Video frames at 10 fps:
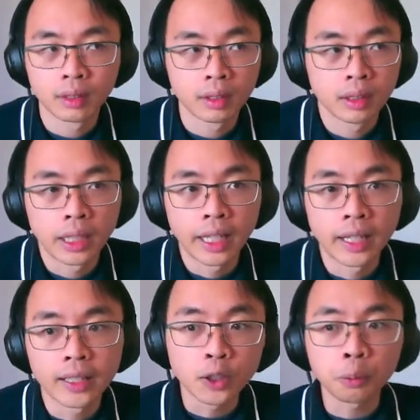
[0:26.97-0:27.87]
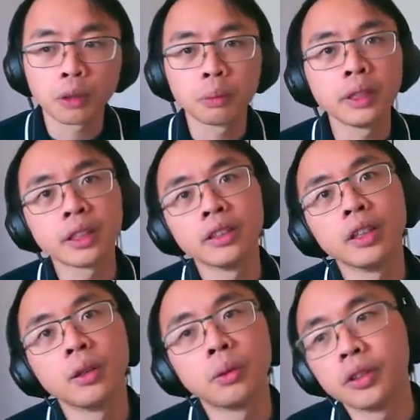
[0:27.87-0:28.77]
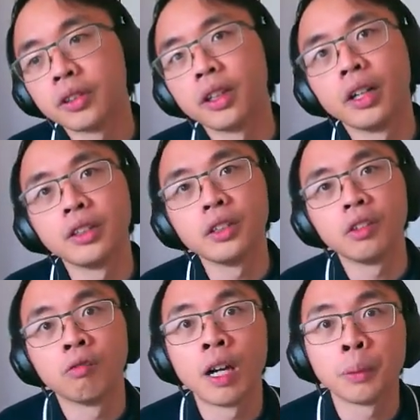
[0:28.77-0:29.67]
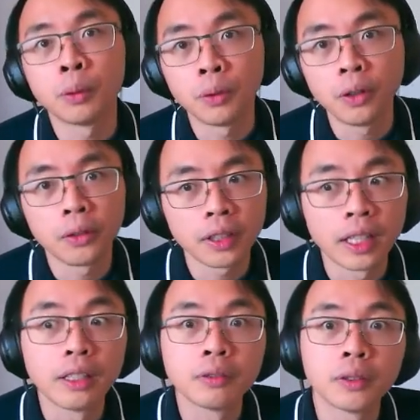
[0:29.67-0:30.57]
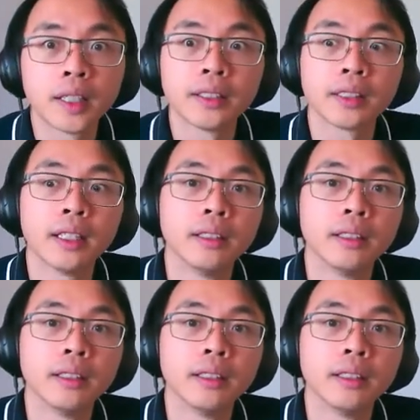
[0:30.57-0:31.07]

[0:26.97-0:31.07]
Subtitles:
And you're probably going to want to use REPL.it for that again.